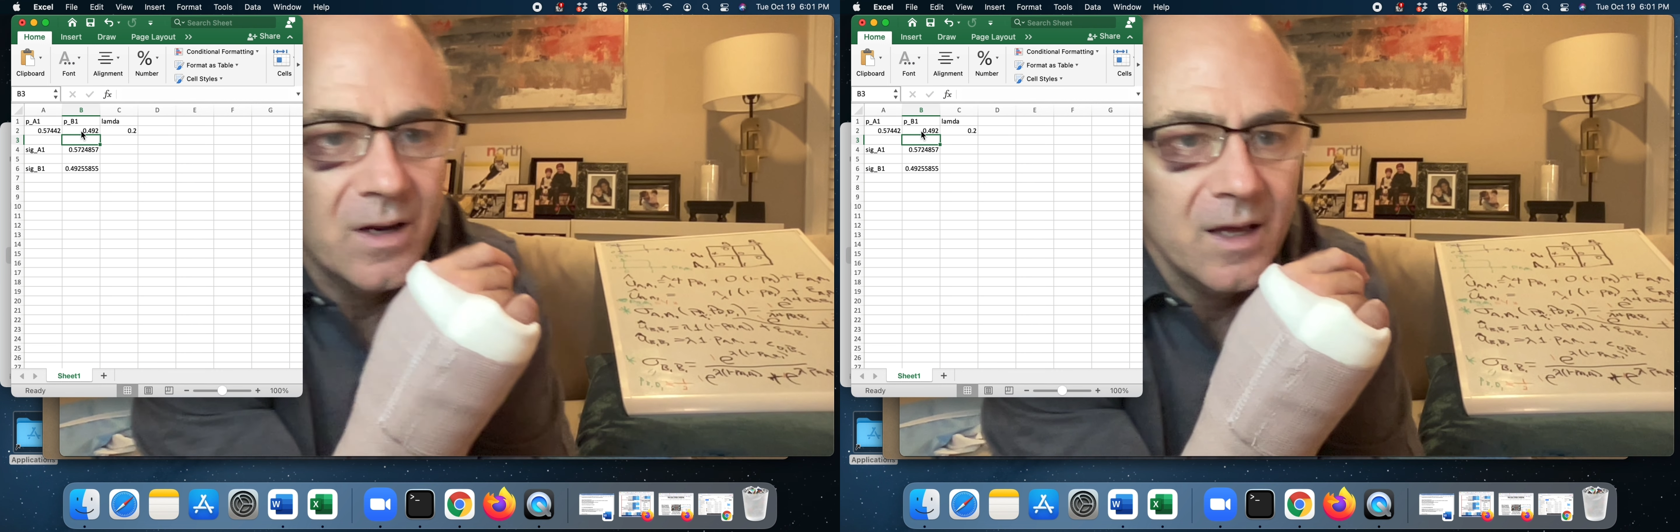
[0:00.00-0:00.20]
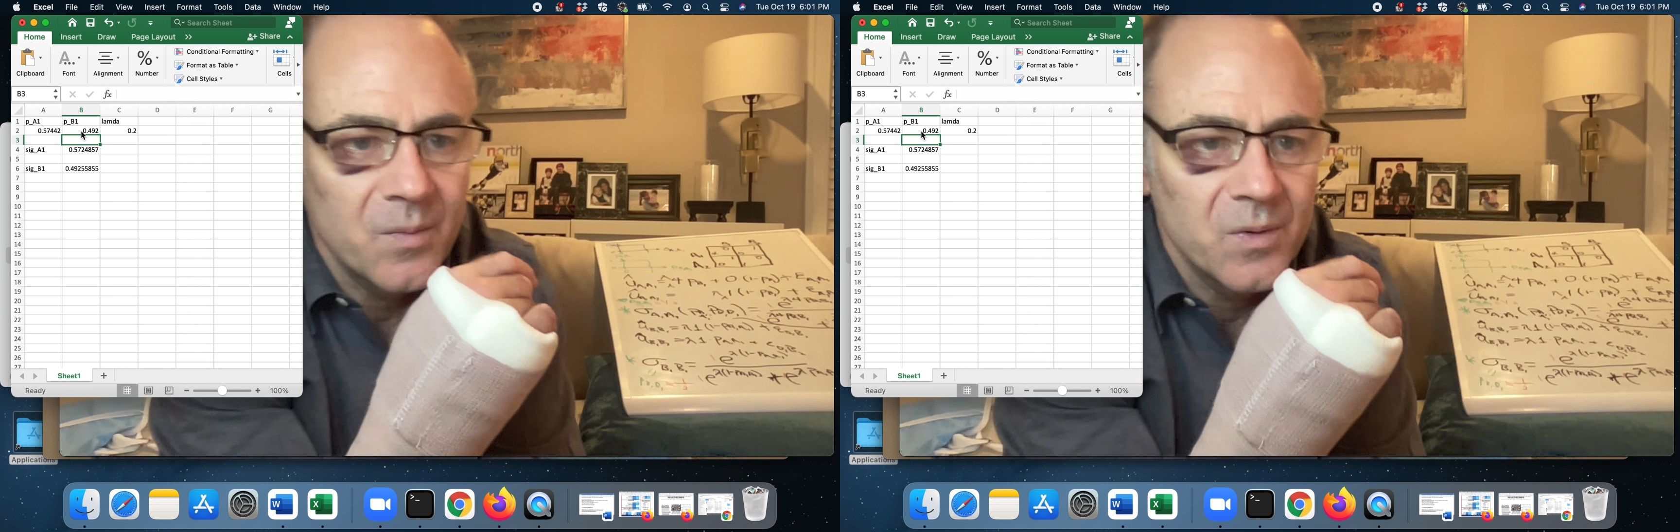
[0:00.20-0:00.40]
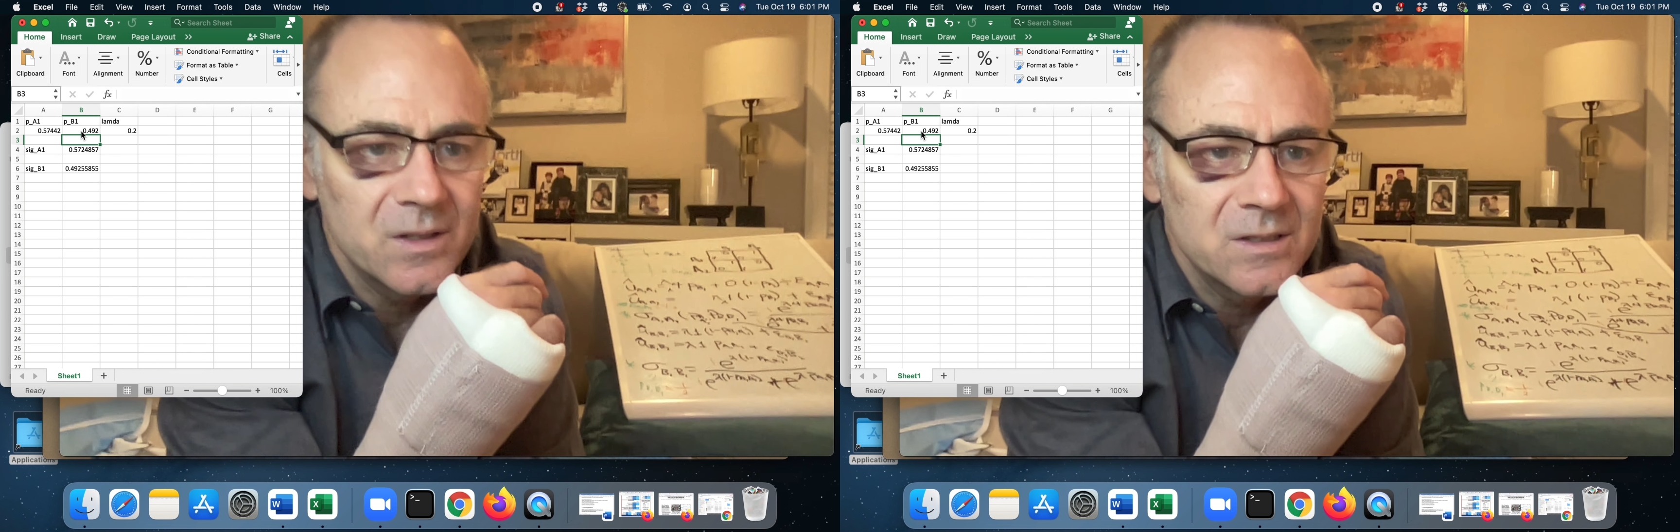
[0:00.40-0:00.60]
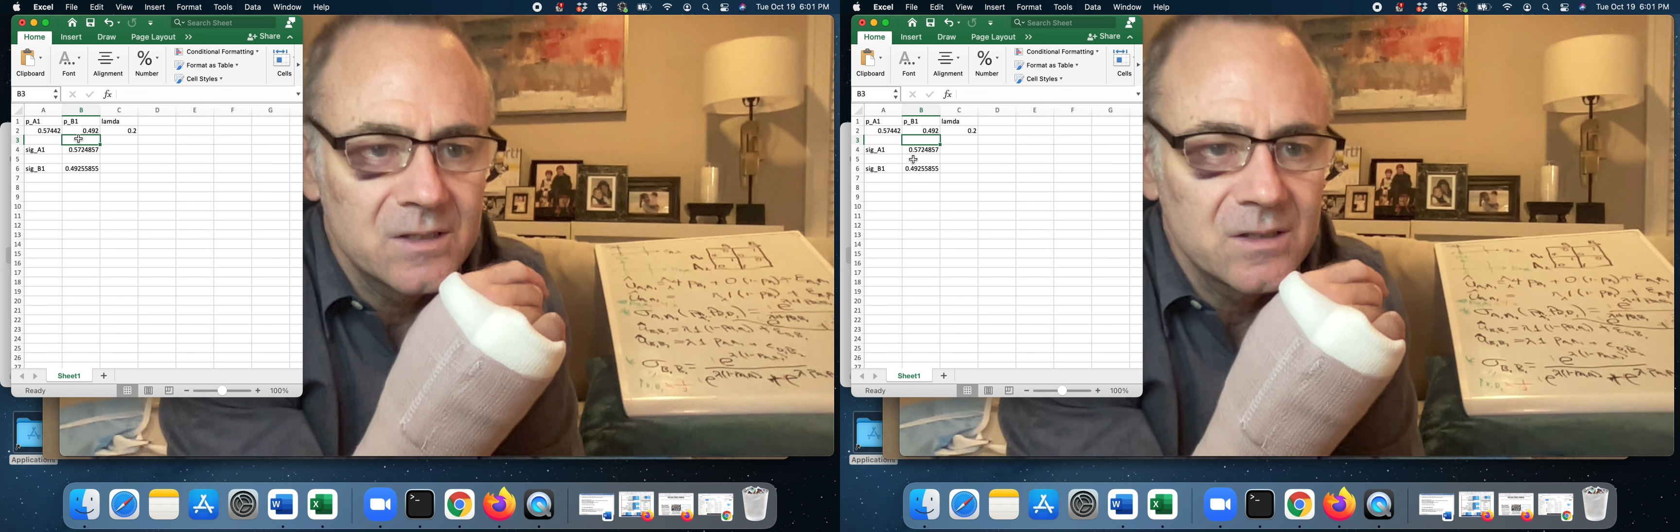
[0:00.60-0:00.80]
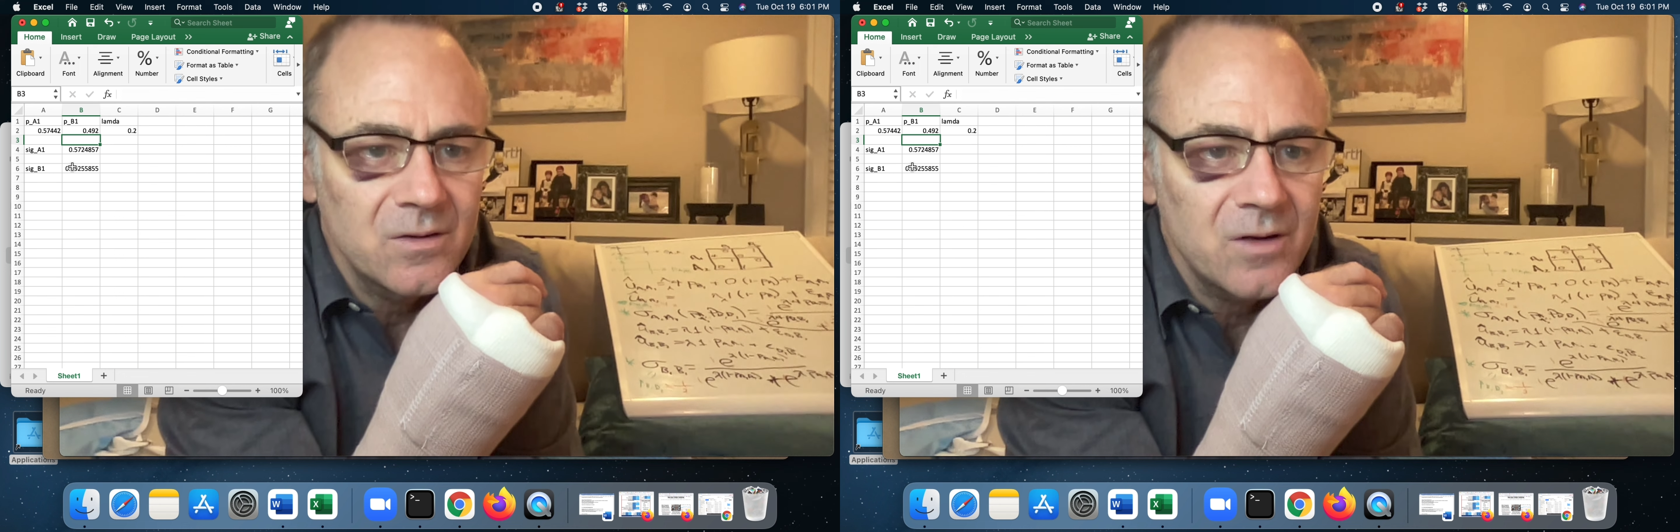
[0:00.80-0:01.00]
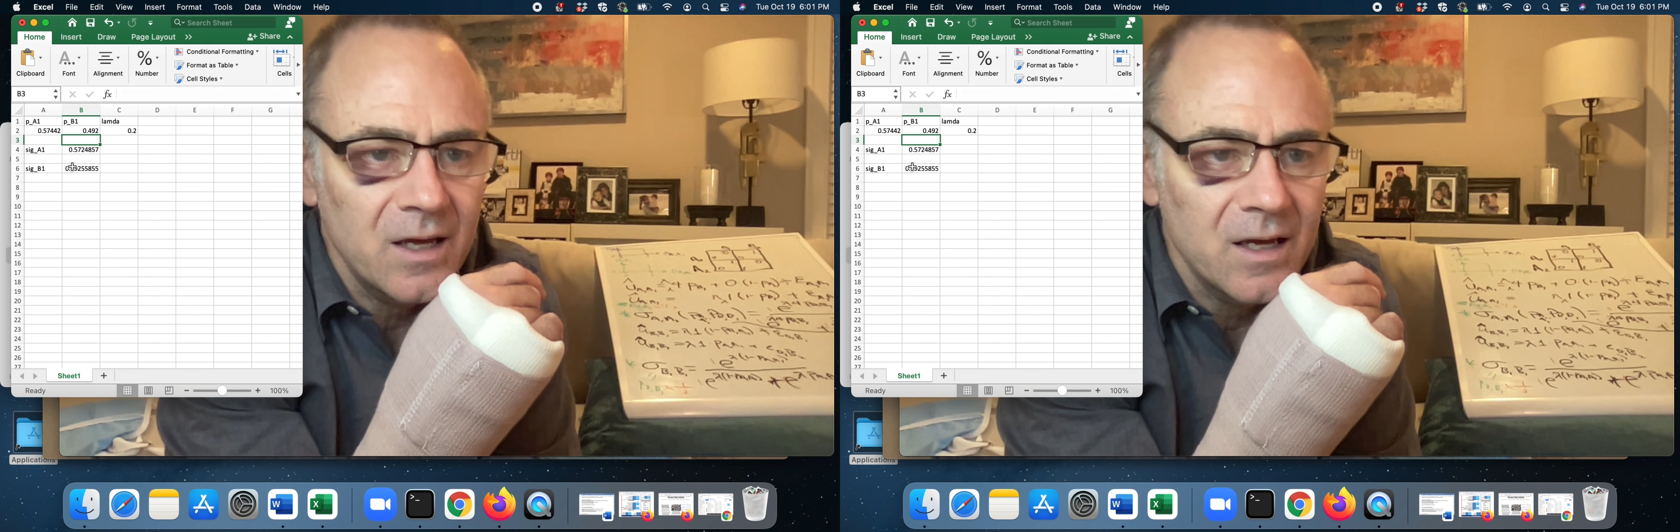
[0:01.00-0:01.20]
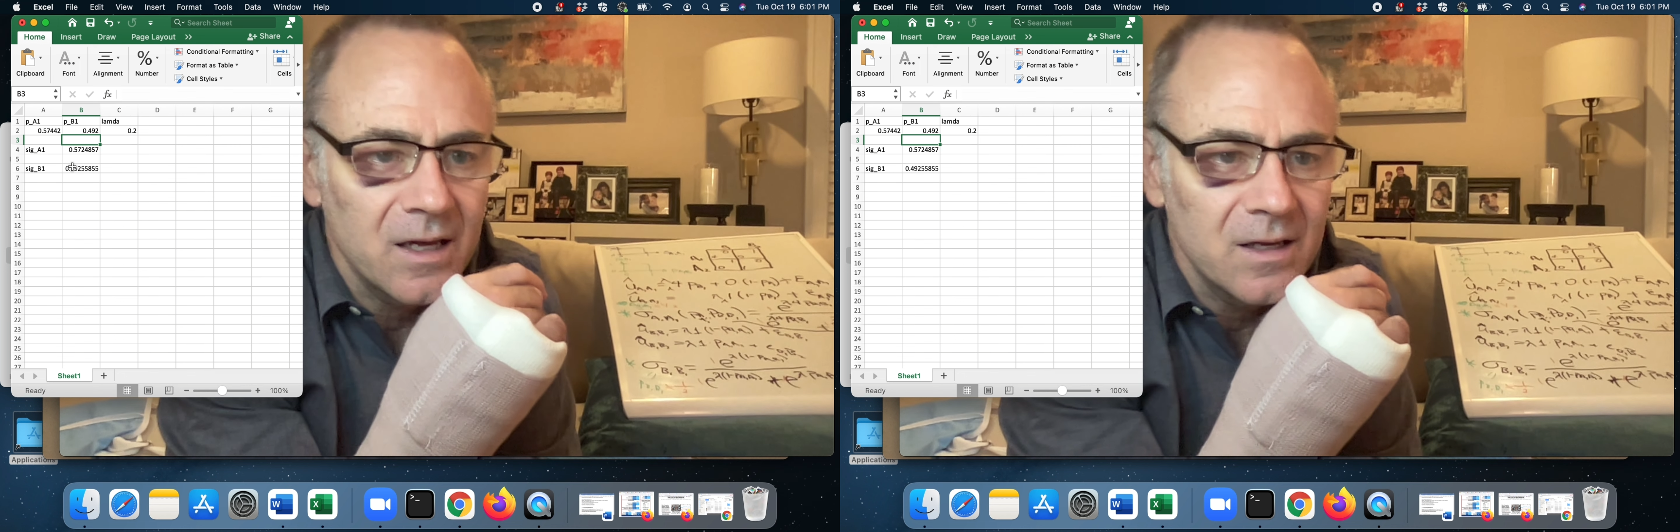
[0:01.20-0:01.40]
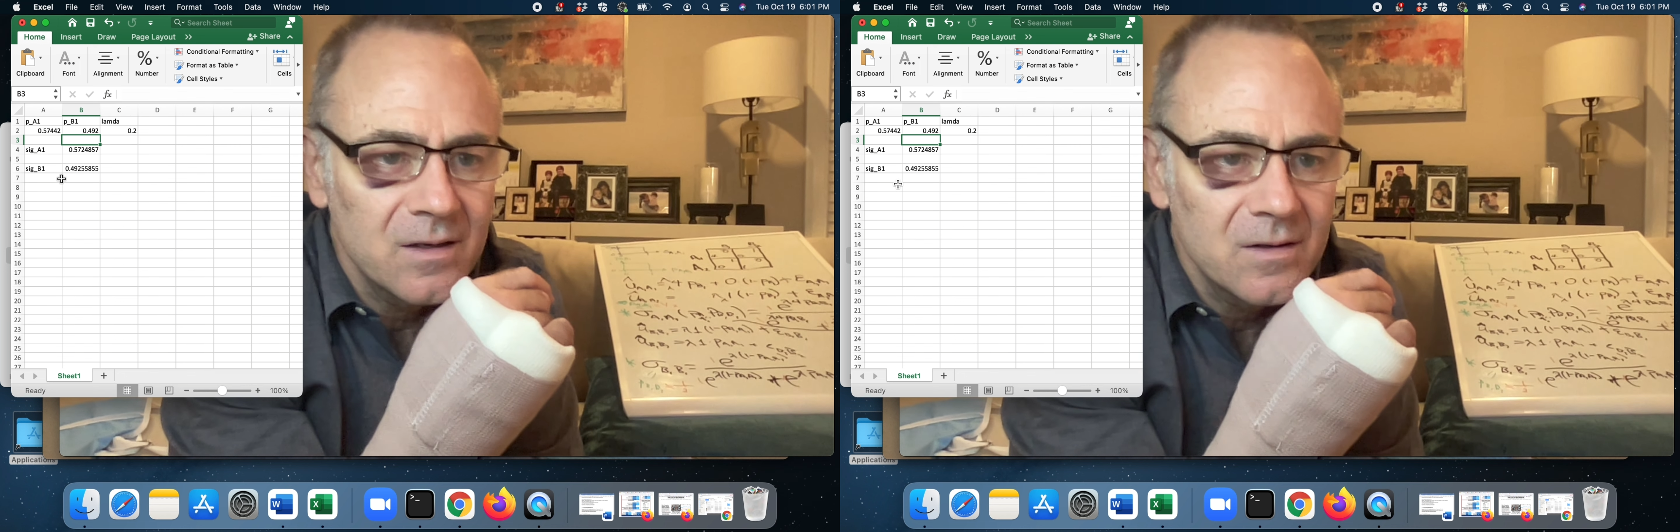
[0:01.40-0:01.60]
happens. Okay.